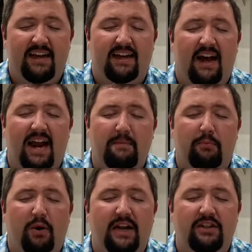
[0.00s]
God, I
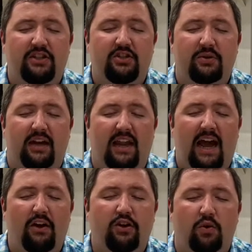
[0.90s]
pray that you would
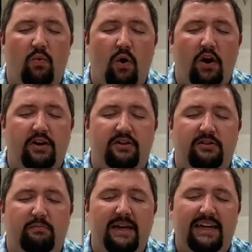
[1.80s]
allow your word to
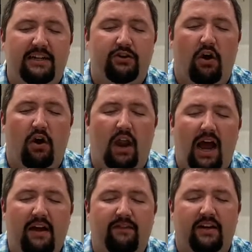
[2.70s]
speak into our
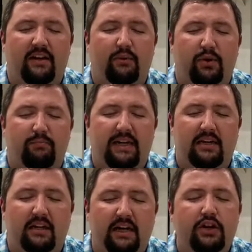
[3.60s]
life and it would be
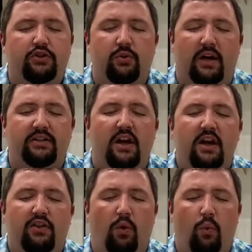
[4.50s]
clear to us
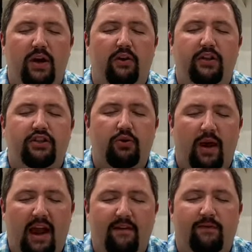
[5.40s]
the will that you
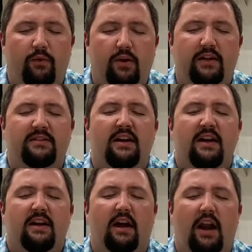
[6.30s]
have for us.
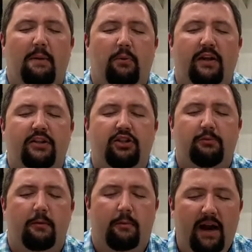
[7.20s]
God, I pray that you
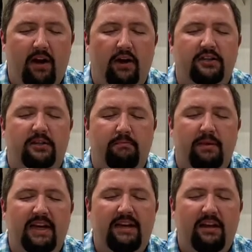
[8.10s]
would prepare us to
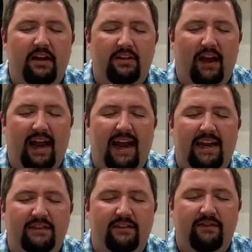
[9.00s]
be the
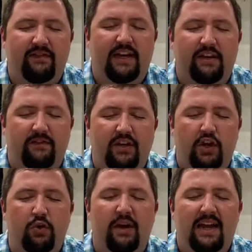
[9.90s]
hands and feet of
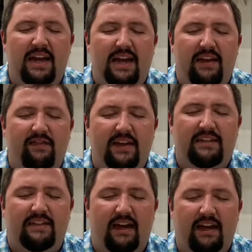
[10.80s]
you in
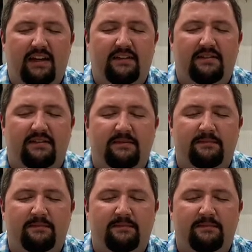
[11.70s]
these days.